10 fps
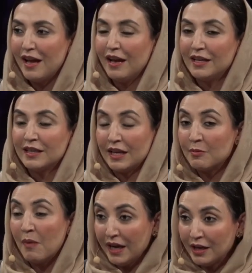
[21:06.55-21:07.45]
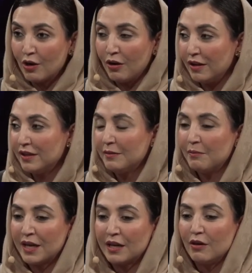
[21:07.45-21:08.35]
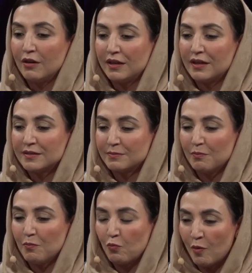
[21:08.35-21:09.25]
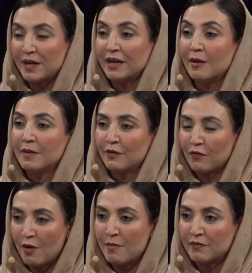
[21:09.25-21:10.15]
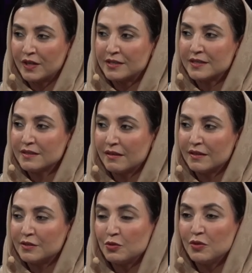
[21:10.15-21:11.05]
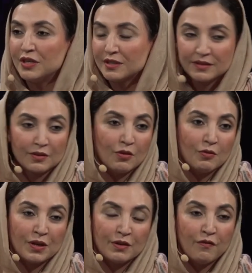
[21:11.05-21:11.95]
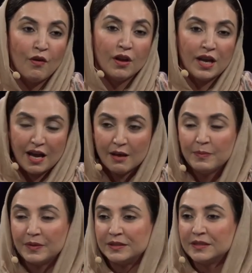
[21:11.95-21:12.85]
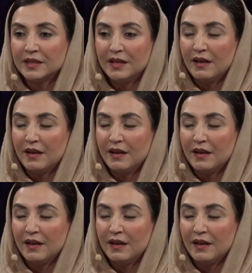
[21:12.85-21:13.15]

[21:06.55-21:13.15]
And my call as woman coming from Afghanistan, 2 years ago when the fall happened,